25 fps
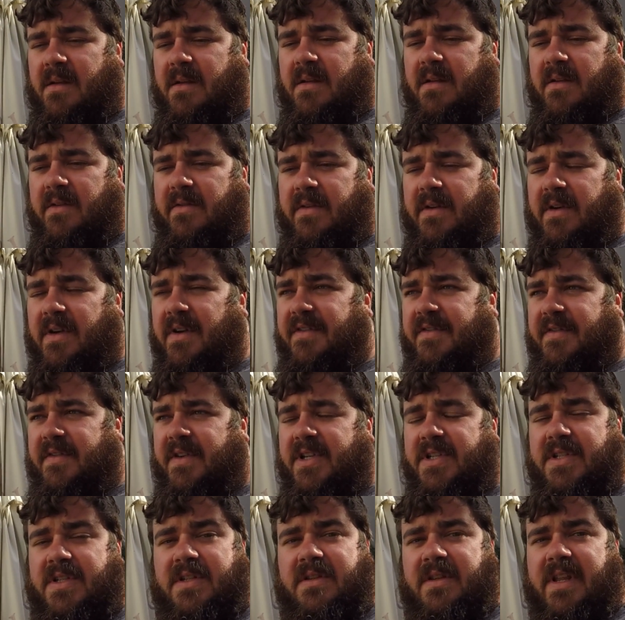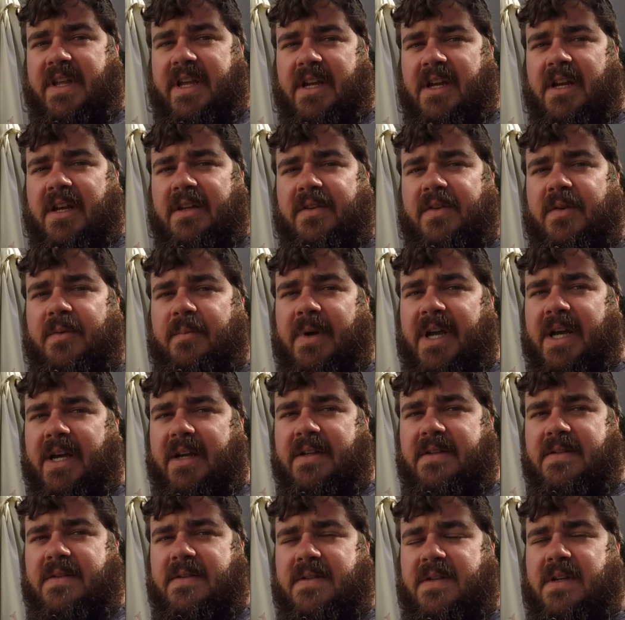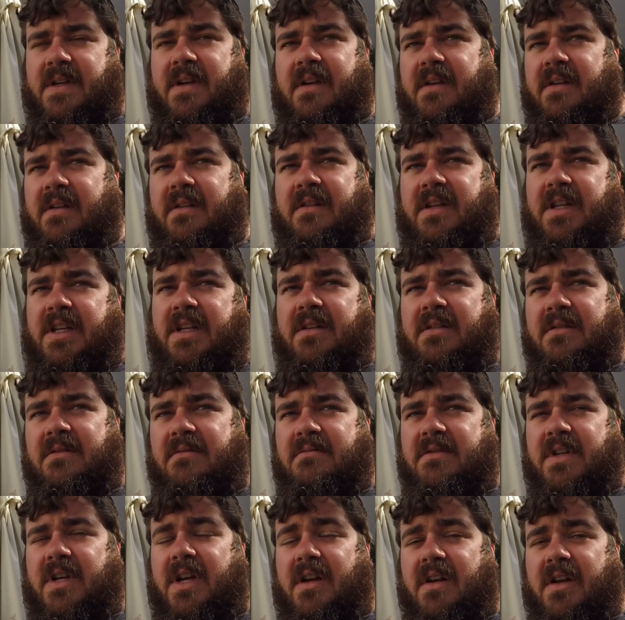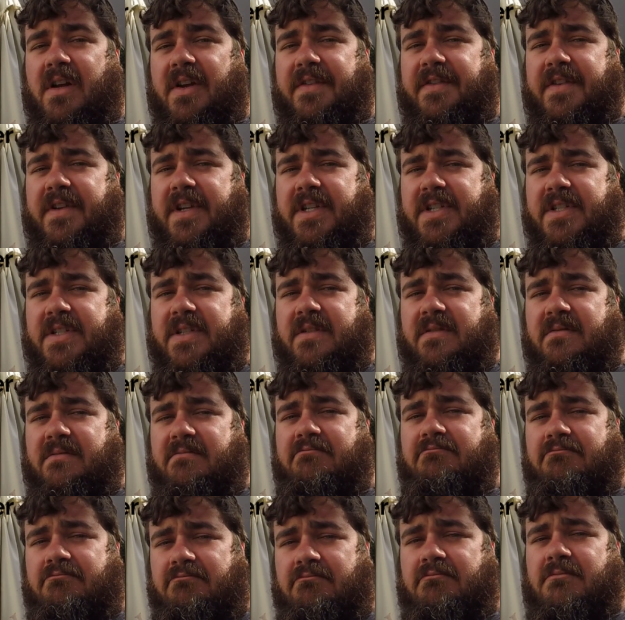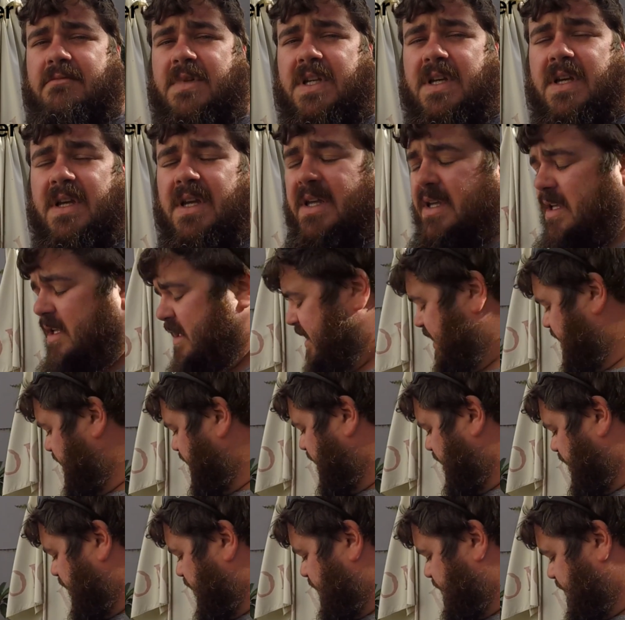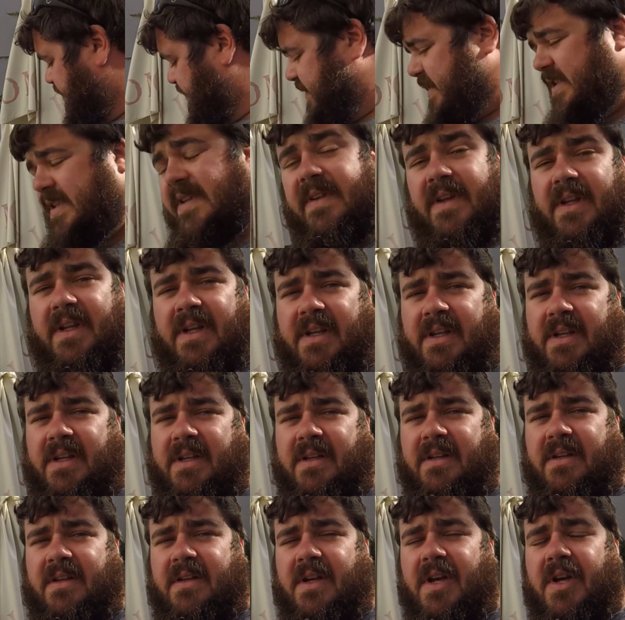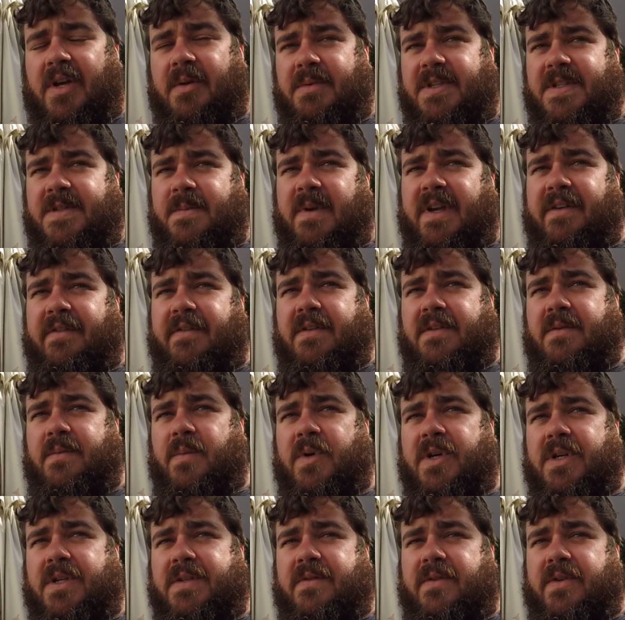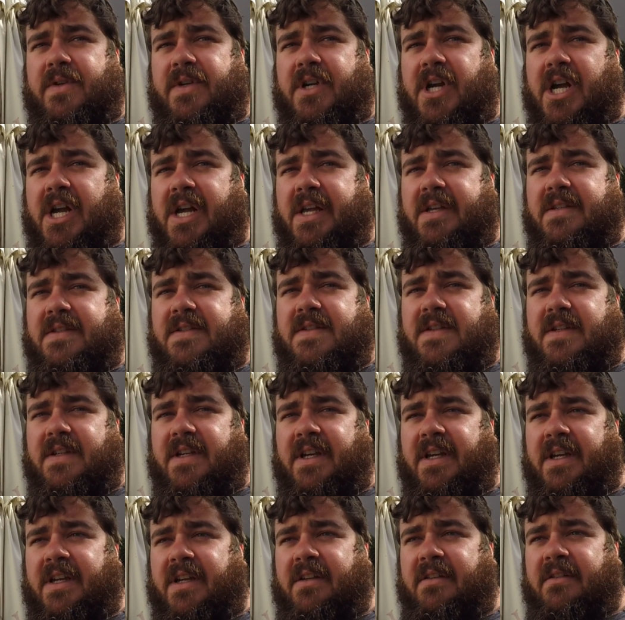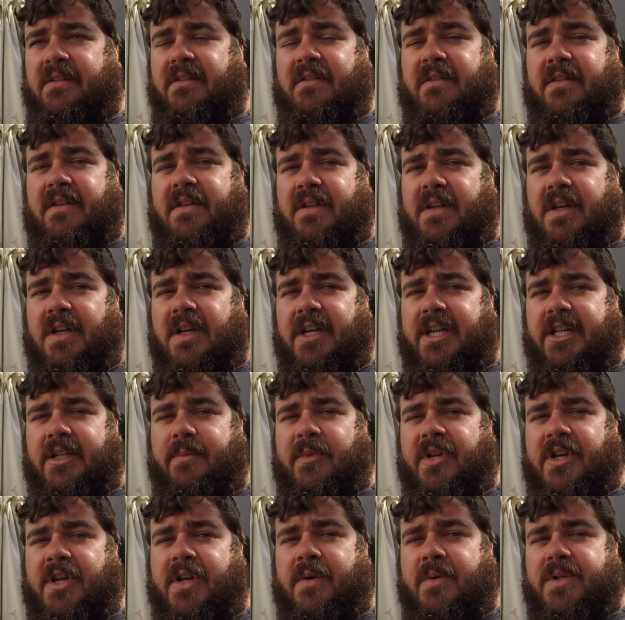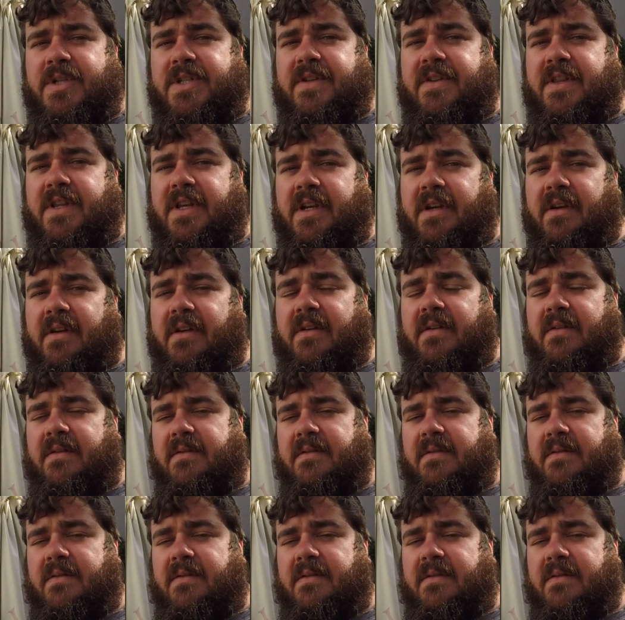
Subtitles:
If you go fish, you take out 2 packets or so, and then yeah, go fish. I hope this method works for you guys, and yeah, let me know what you think.